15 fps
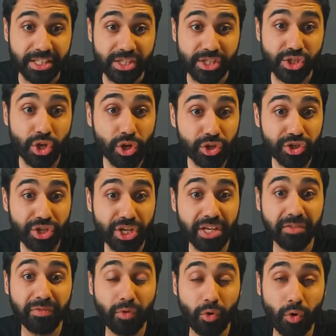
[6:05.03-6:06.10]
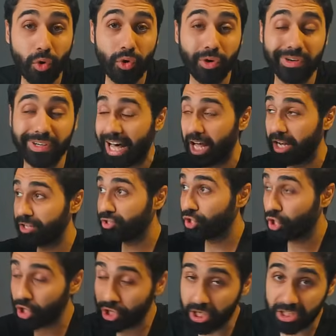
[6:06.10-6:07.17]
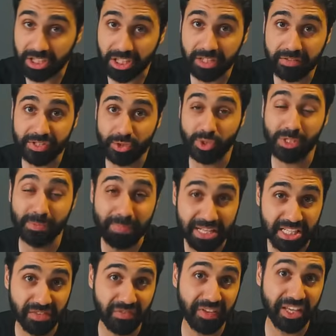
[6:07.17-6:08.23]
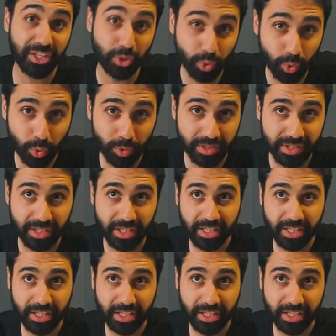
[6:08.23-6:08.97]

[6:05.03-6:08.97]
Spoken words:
searching for alternatives to specific tools.